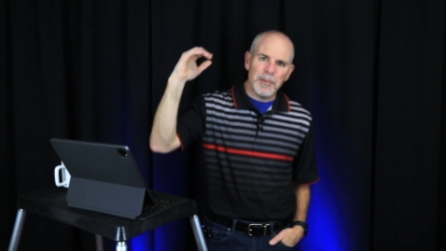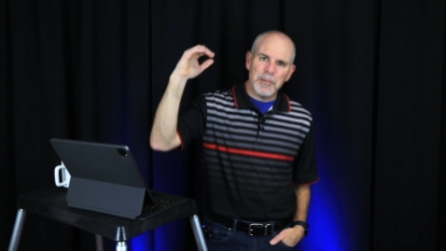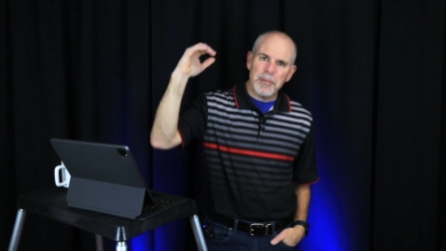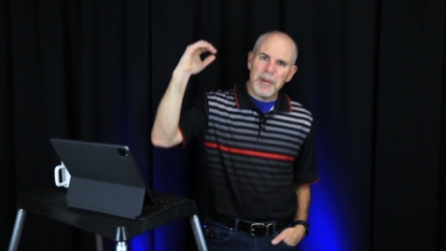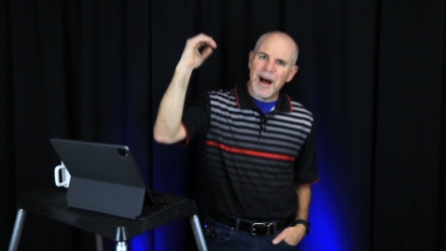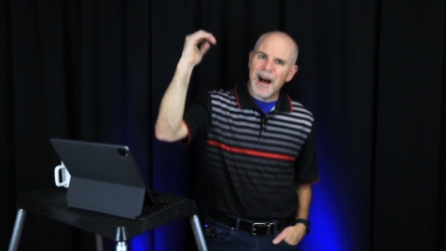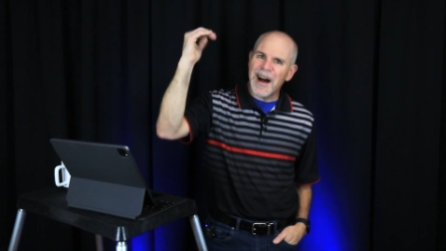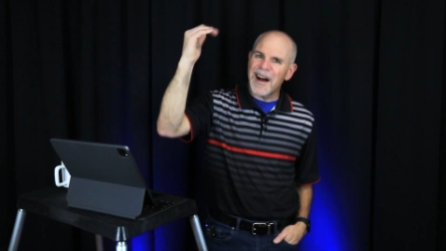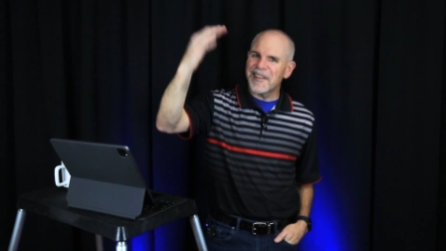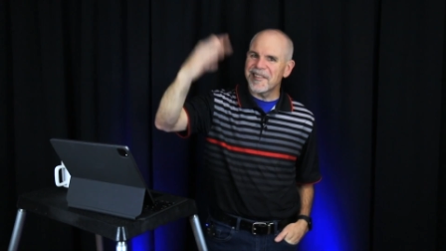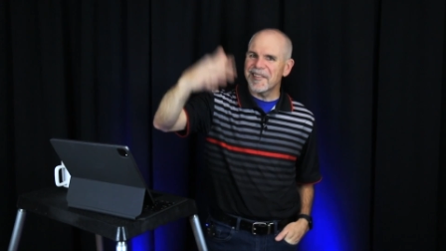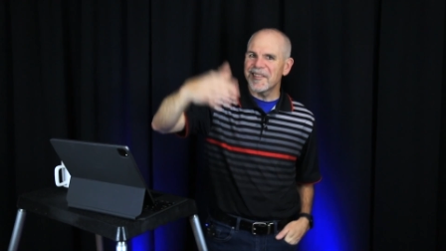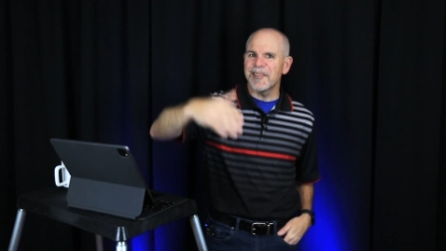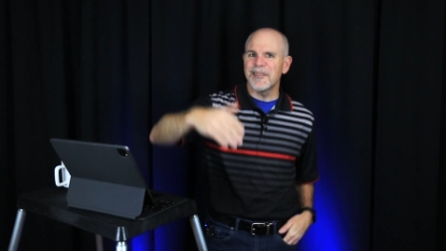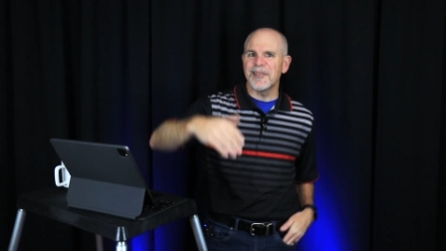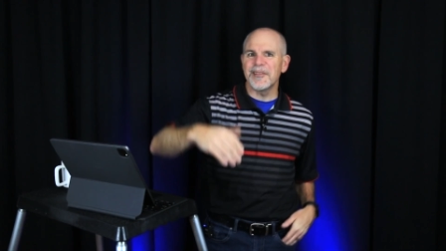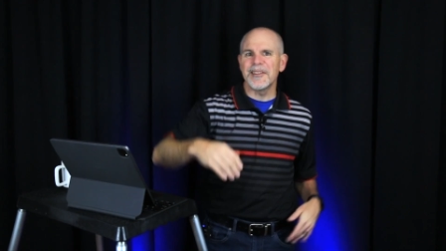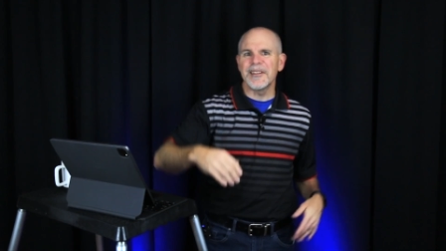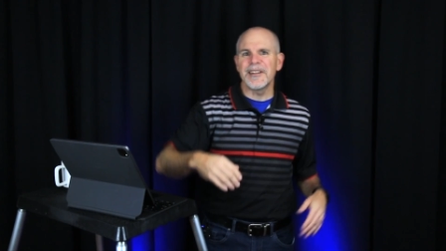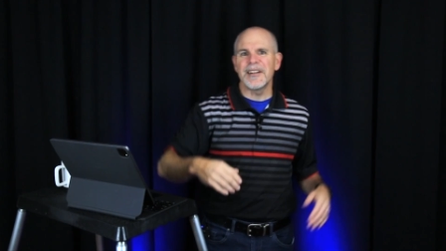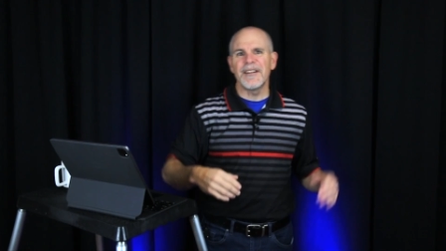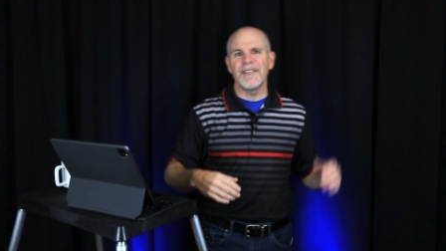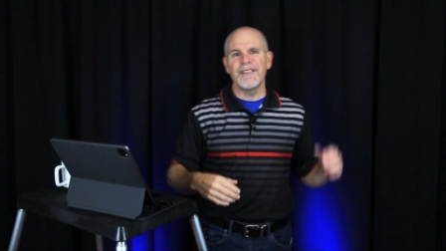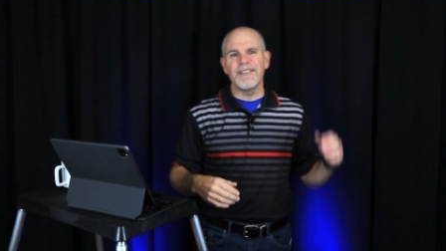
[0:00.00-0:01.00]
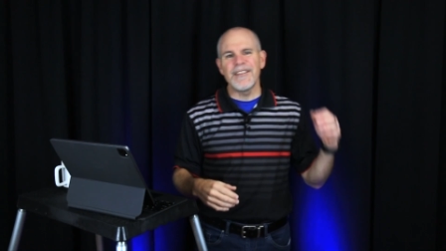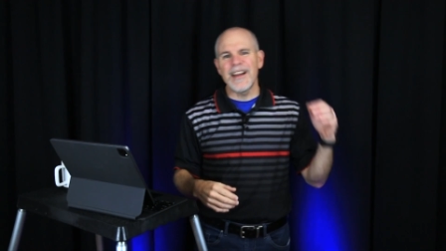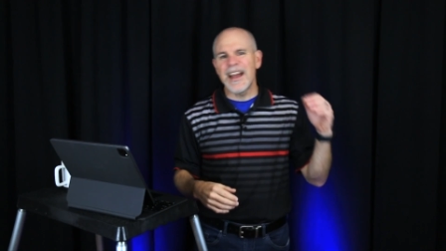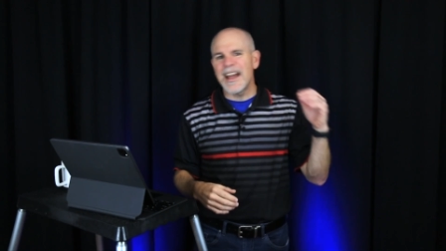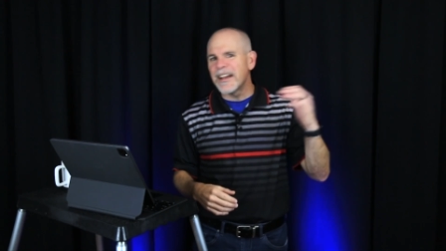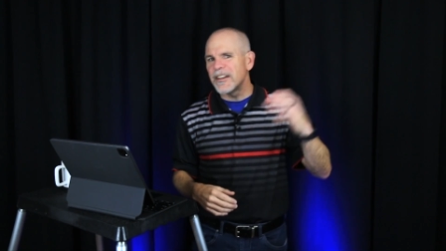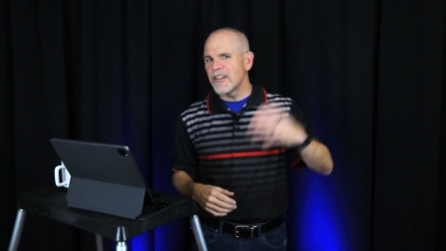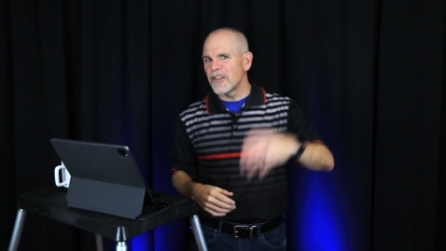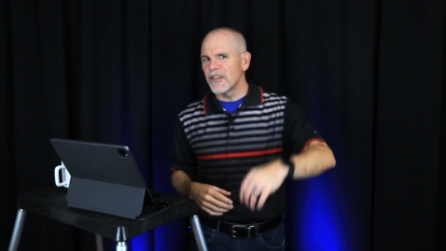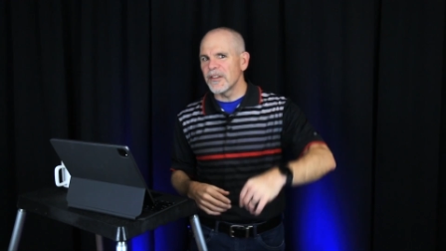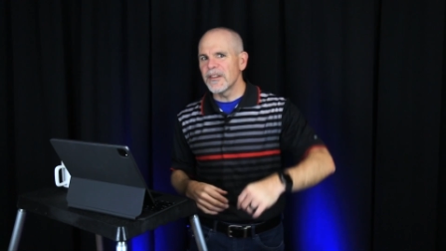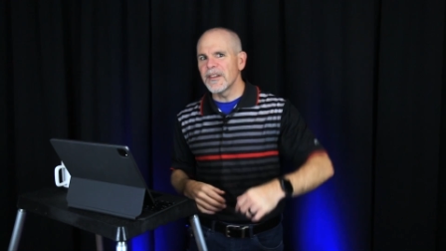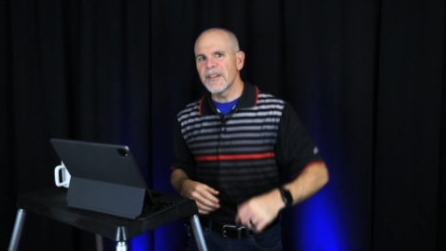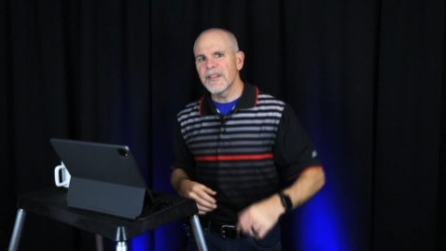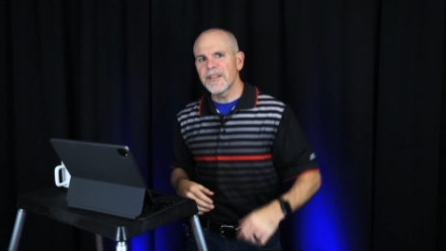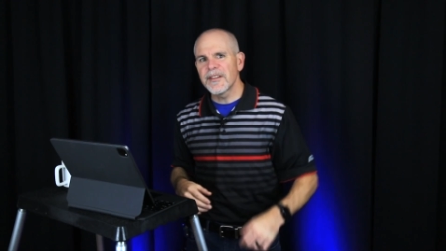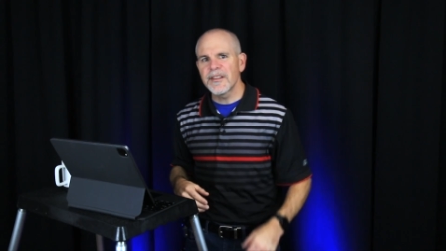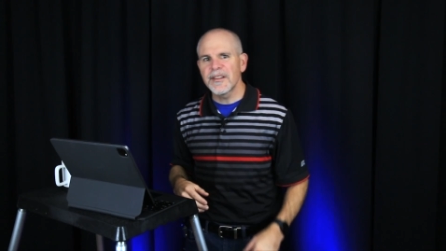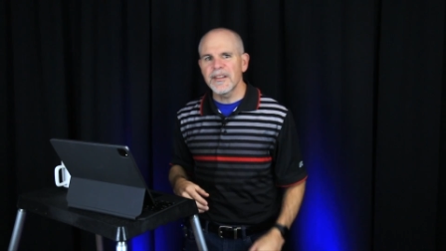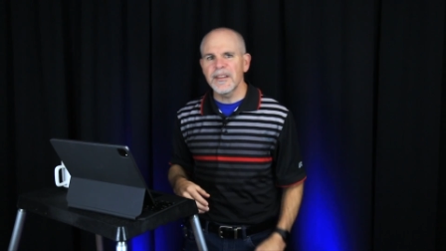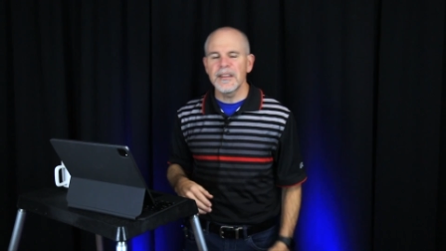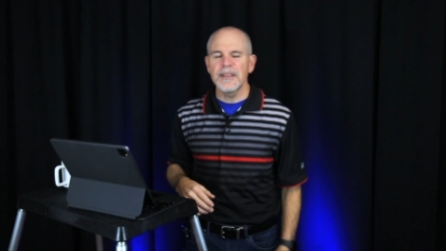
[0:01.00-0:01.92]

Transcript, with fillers: apostle and evangelist